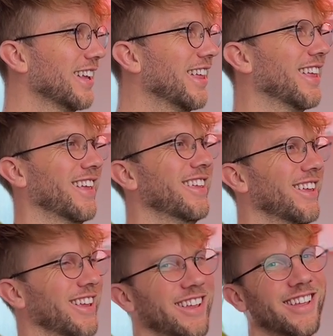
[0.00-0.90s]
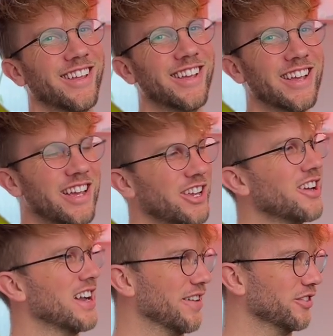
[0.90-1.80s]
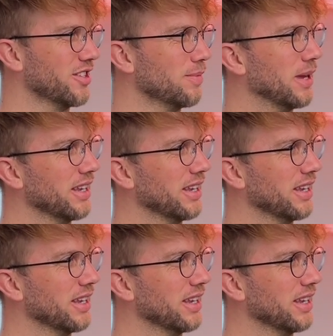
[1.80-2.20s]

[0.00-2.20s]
yeah. You can't have your own opinion.